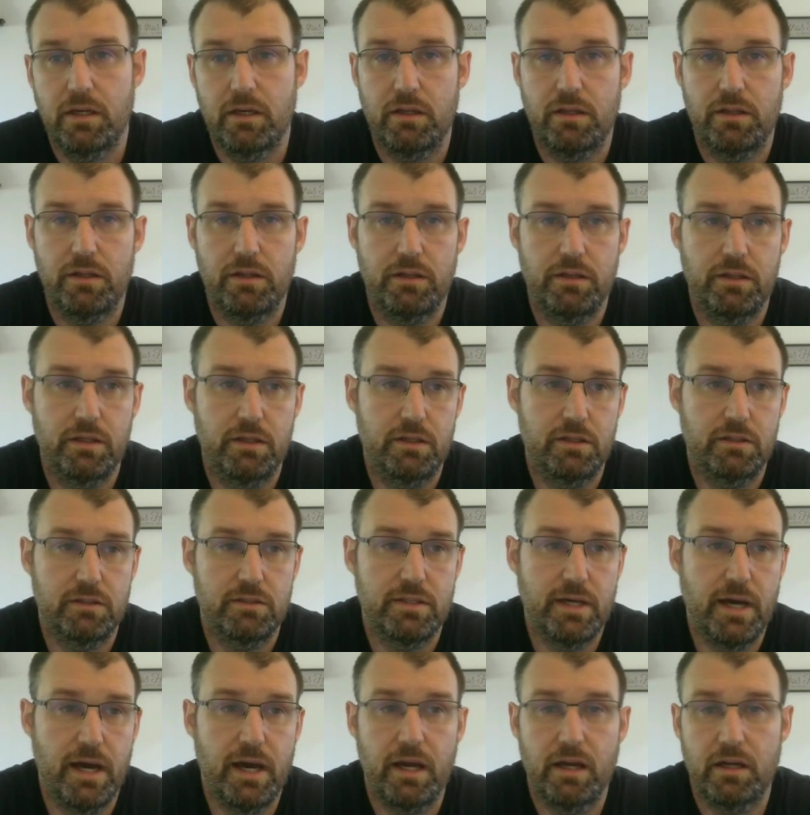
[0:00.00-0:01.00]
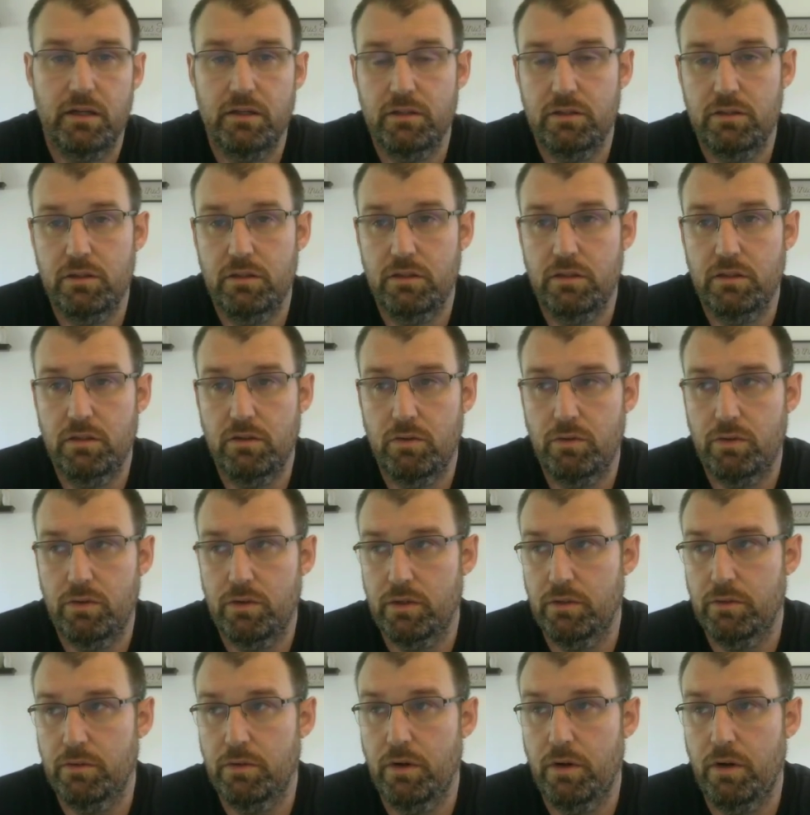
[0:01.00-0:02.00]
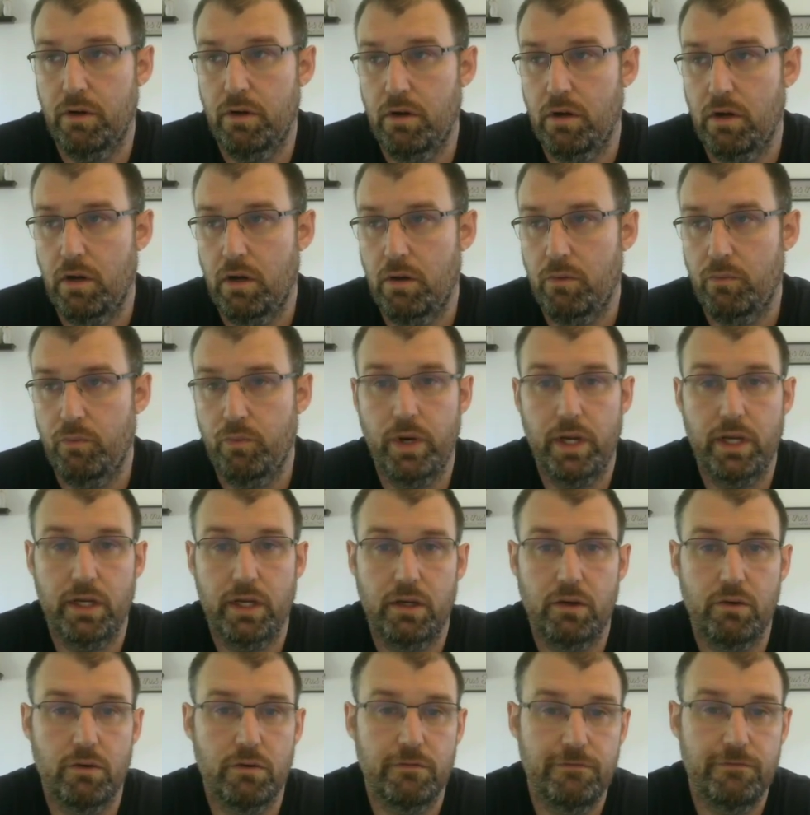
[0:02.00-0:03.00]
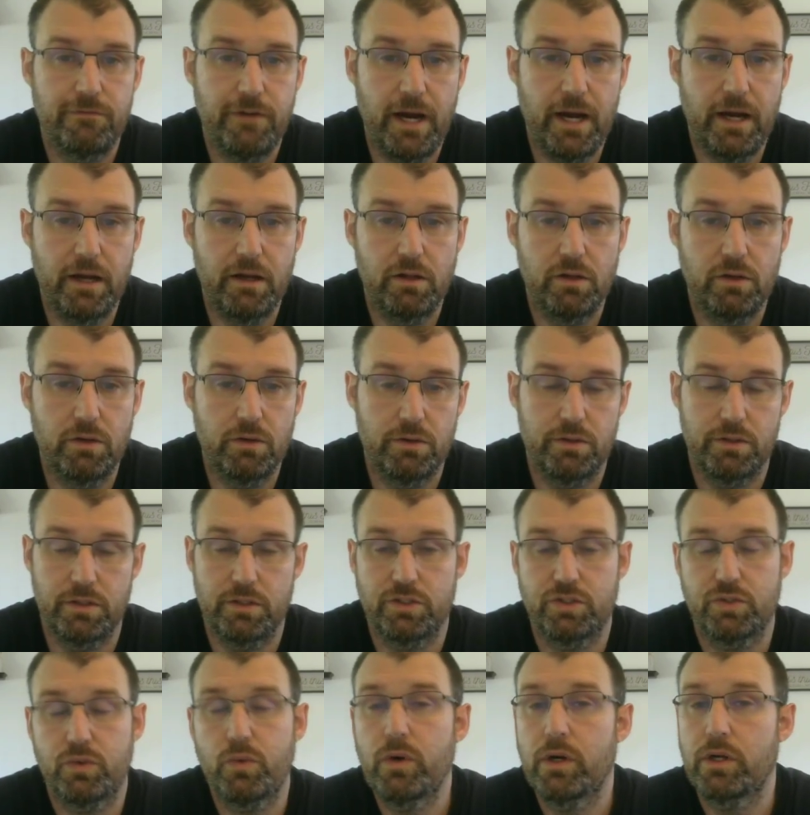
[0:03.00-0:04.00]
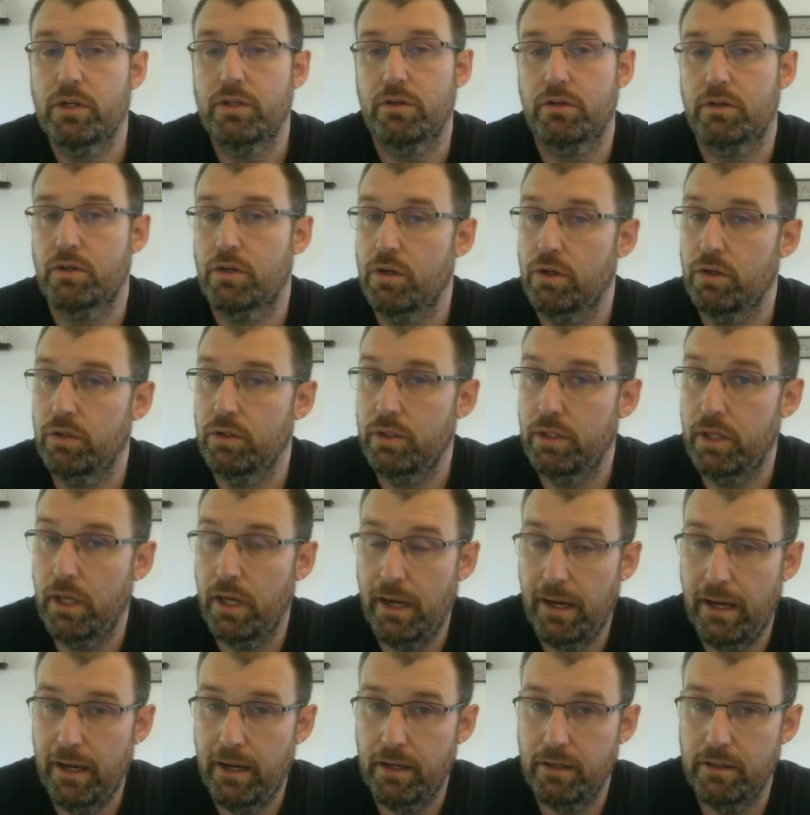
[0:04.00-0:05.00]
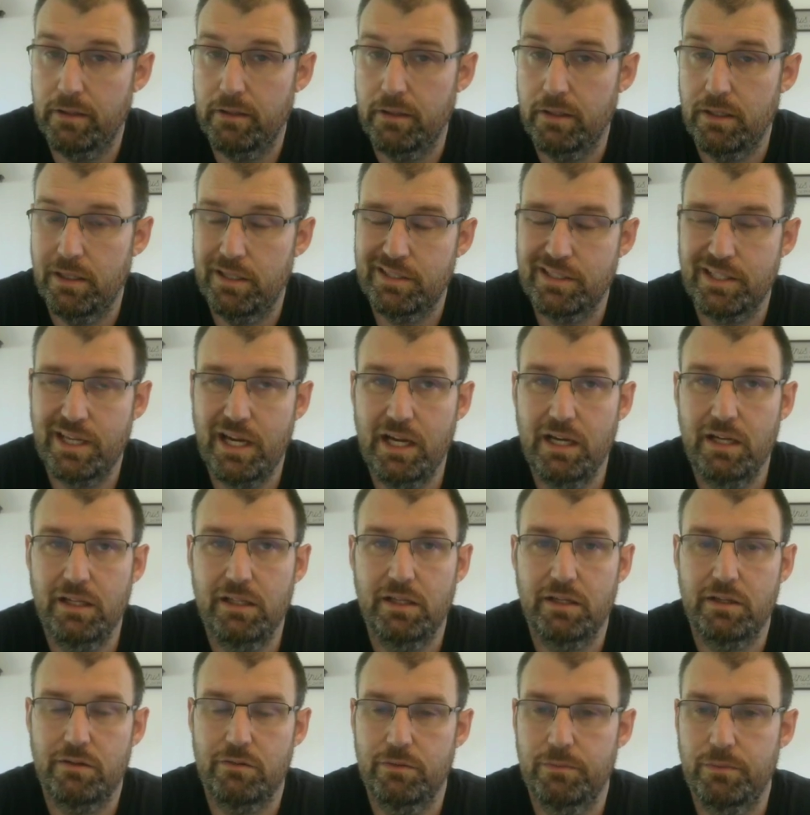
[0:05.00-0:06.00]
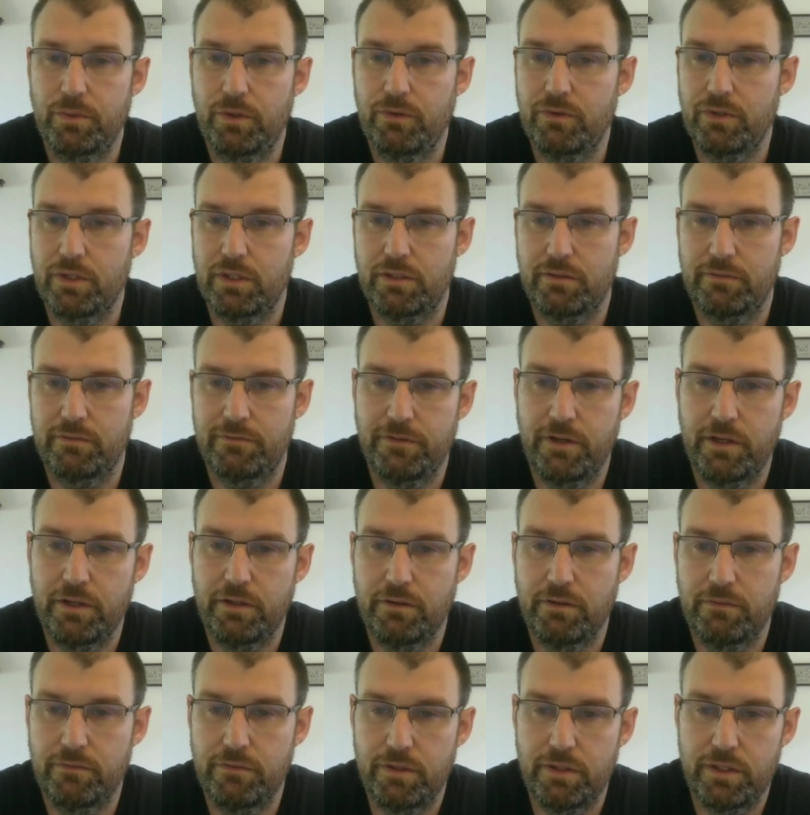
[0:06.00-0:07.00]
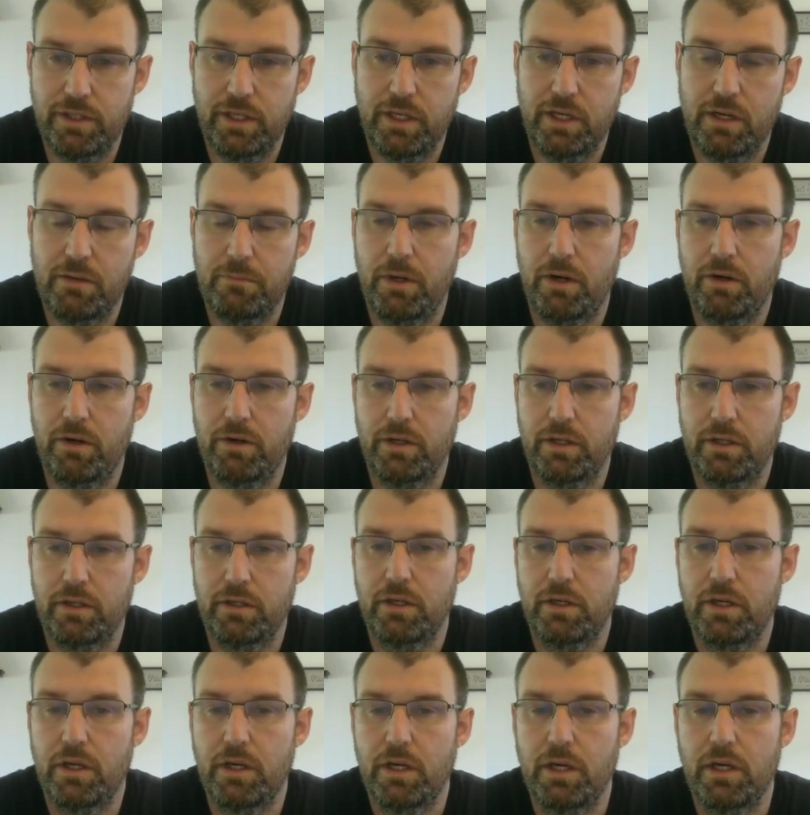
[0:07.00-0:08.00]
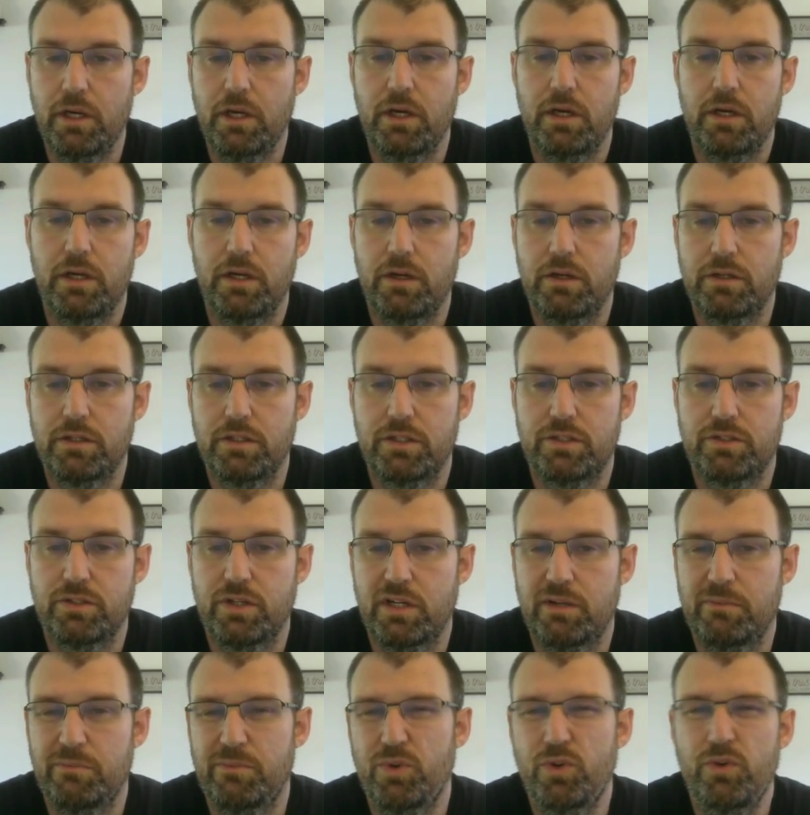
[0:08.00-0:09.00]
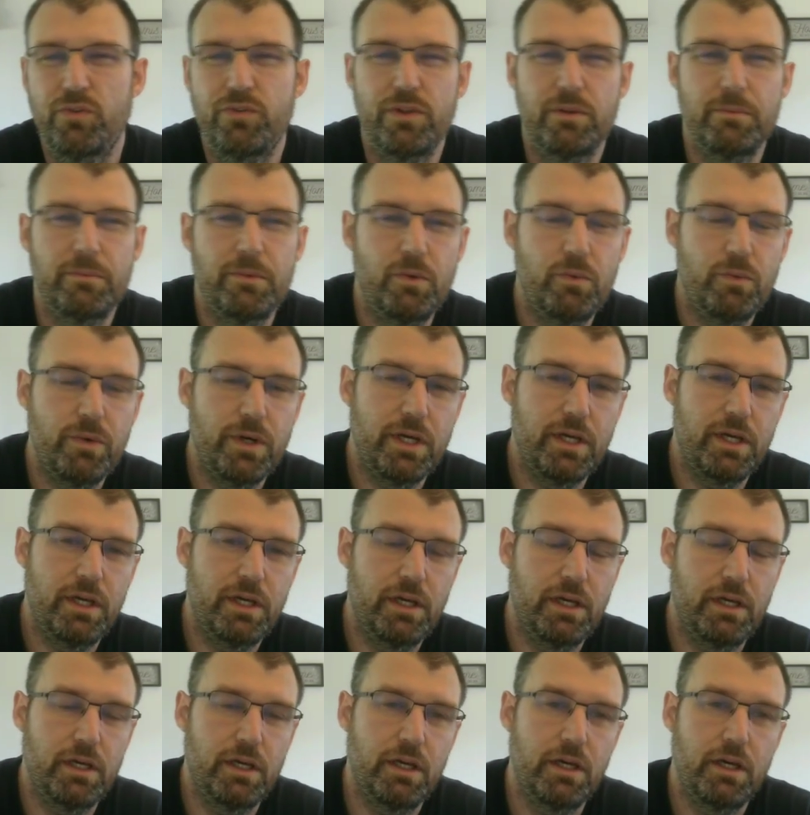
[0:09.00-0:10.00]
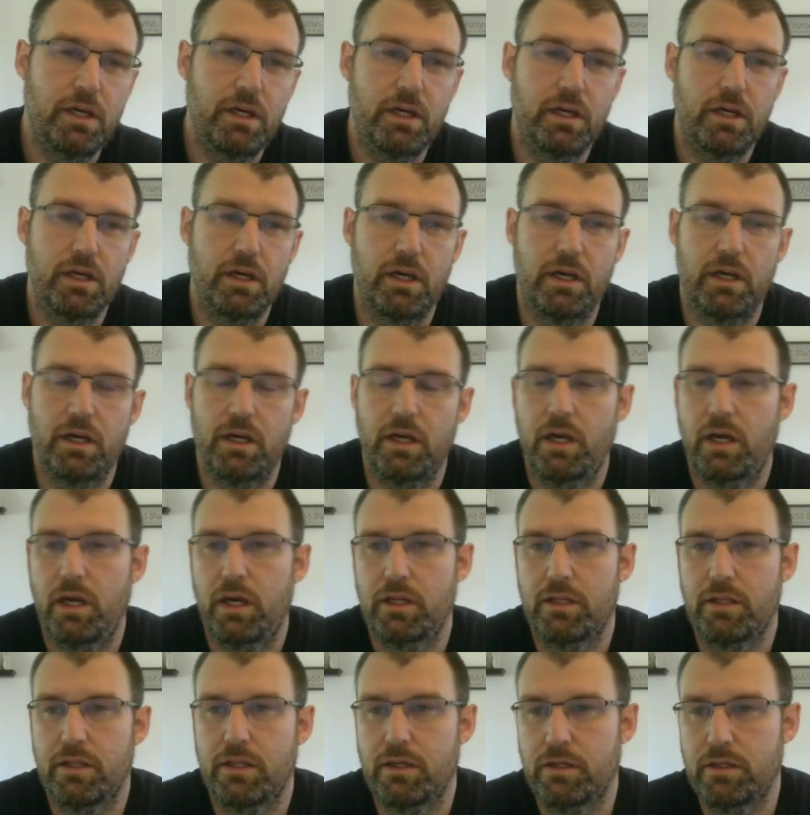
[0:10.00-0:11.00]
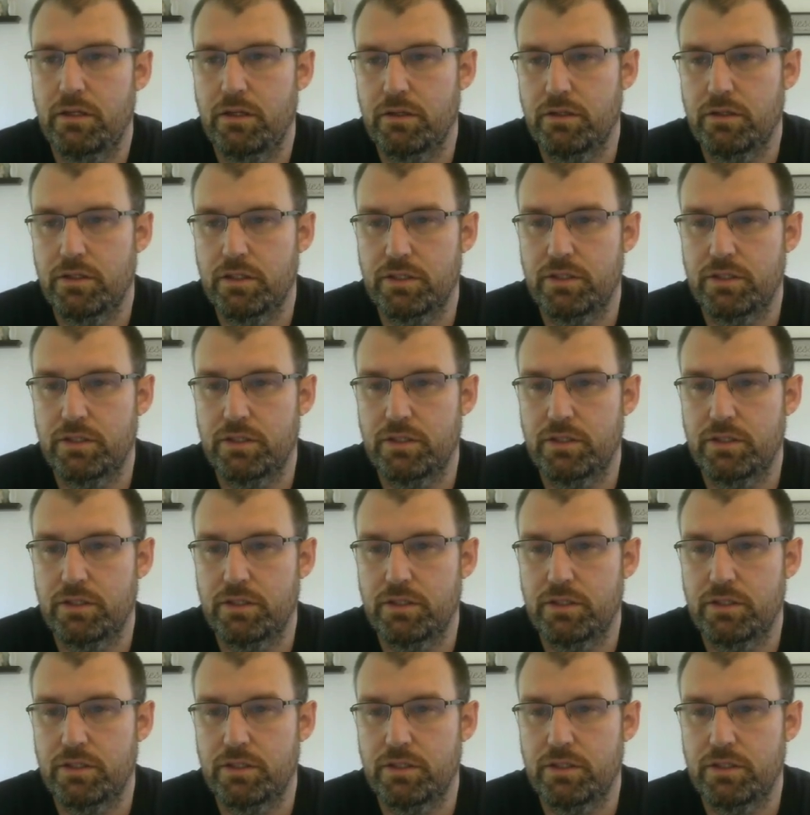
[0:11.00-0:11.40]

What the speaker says: the diagonal or rank or file or the square they're currently on. It's kind of like removing the defender if you think about it. You're just trying to move them away, and then you